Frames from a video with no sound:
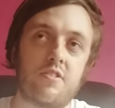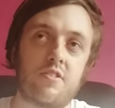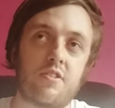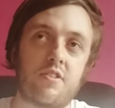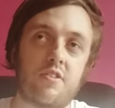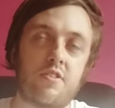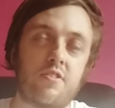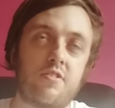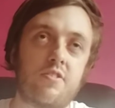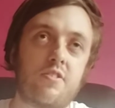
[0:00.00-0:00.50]

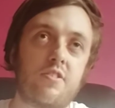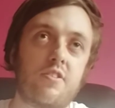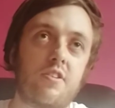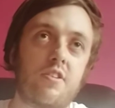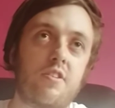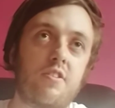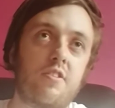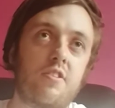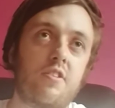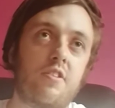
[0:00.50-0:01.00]
Because
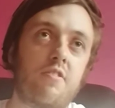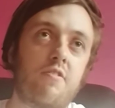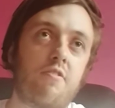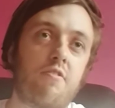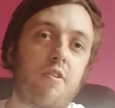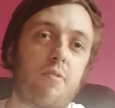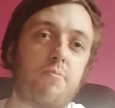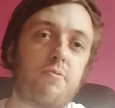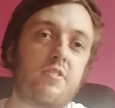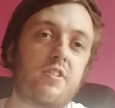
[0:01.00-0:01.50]
if
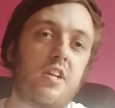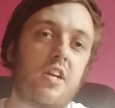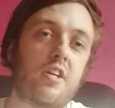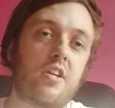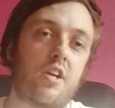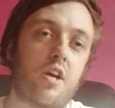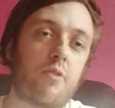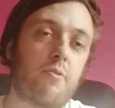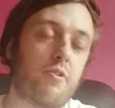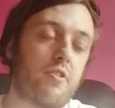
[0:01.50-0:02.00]
you're able to let
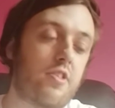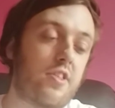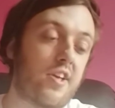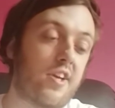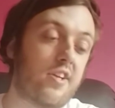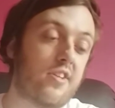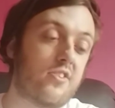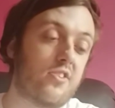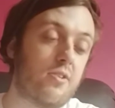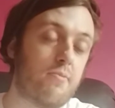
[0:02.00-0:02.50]
go of
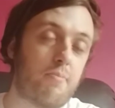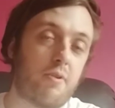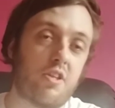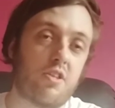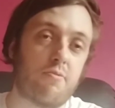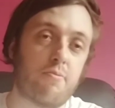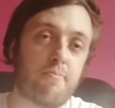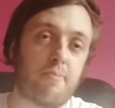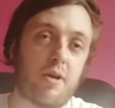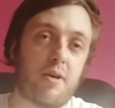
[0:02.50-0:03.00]
things, it makes
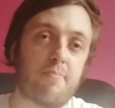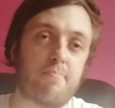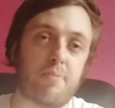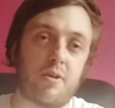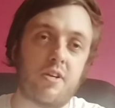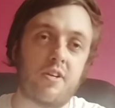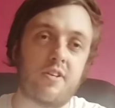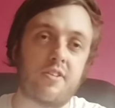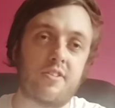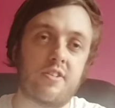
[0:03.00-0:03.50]
you a better
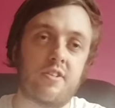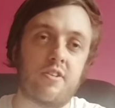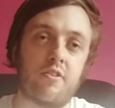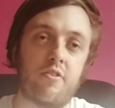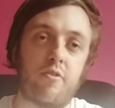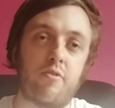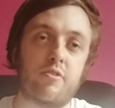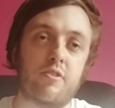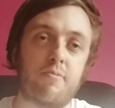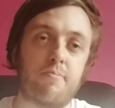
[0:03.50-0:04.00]
person, and
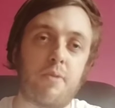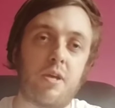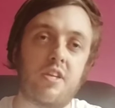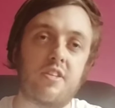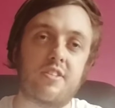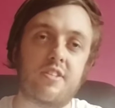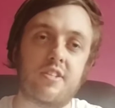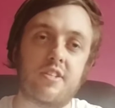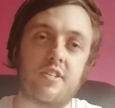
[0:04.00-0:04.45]
also makes